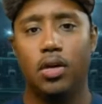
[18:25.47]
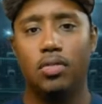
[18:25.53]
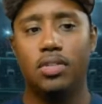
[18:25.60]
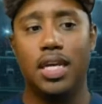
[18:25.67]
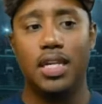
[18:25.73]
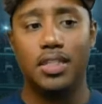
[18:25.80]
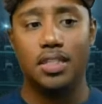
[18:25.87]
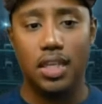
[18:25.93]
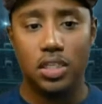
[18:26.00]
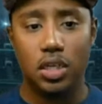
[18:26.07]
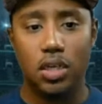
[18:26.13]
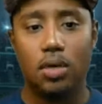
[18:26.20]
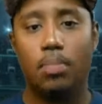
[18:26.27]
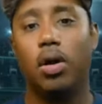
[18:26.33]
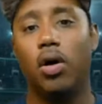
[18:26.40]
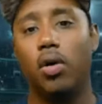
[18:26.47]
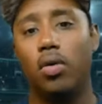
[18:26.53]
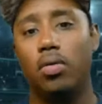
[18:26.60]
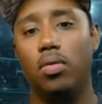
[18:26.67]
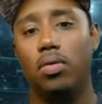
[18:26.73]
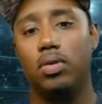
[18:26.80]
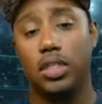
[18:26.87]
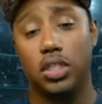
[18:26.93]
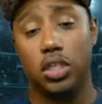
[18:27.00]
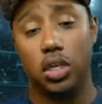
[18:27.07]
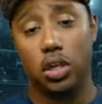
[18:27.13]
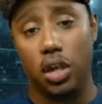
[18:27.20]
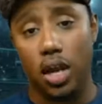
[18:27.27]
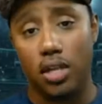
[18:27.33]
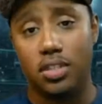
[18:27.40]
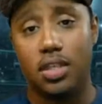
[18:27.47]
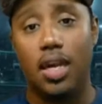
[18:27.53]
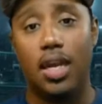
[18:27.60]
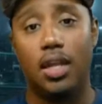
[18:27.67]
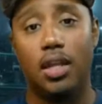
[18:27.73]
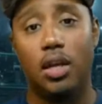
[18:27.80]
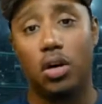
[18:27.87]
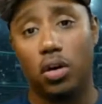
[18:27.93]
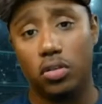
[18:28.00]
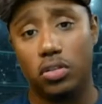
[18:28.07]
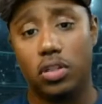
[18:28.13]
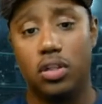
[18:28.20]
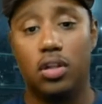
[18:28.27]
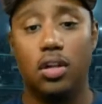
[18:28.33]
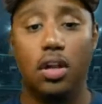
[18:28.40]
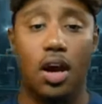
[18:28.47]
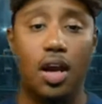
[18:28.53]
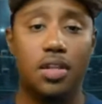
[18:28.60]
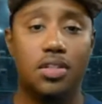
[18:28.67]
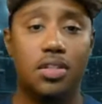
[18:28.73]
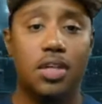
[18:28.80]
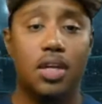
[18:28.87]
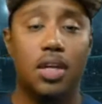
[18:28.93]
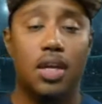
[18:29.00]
Tennessee took a blow. They took a loss today. The Colts took a loss.